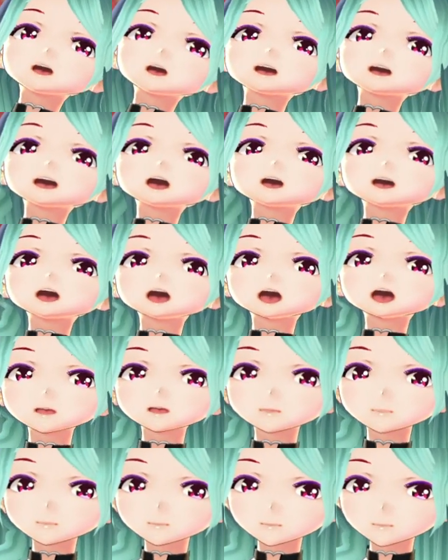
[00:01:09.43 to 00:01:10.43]
the
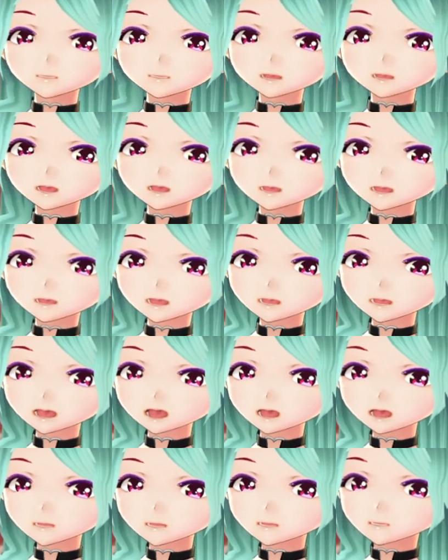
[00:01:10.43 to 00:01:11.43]
Annabelle movies
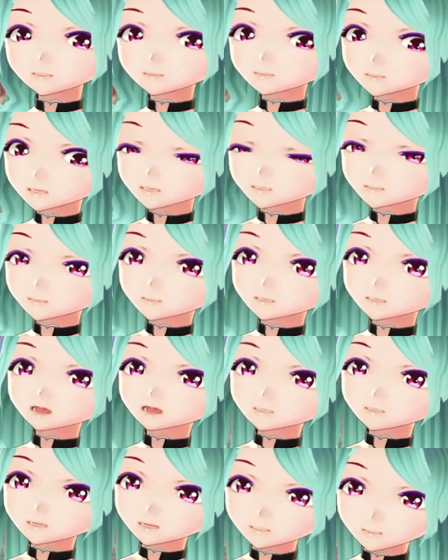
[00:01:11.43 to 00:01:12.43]
are far more
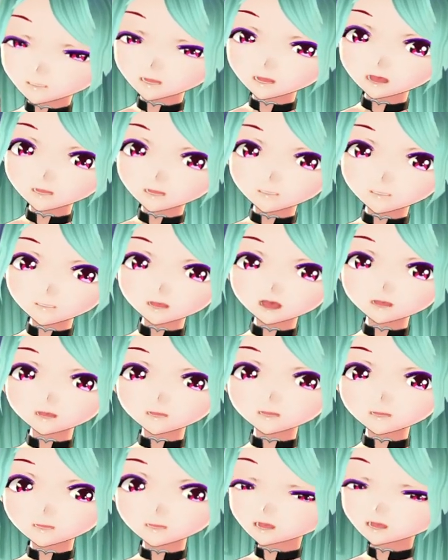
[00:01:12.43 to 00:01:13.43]
creepy to me than
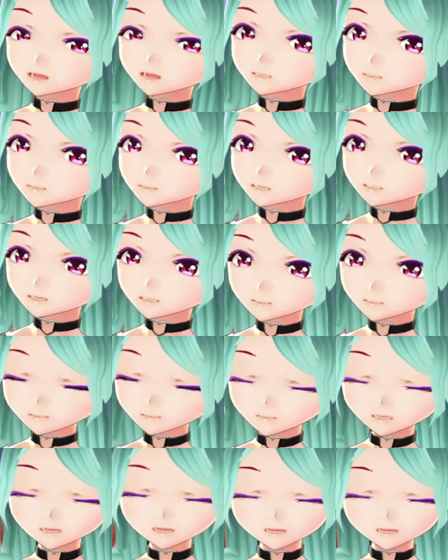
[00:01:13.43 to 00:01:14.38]
the Child's Play films.